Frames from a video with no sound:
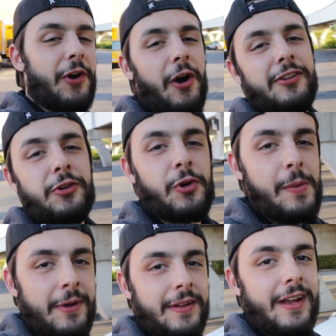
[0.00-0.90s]
car is
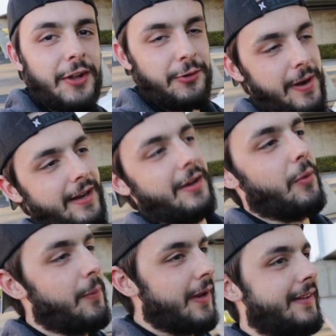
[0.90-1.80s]
criminally underrated, and when
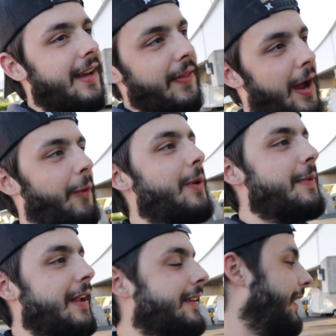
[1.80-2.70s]
we say that, we mean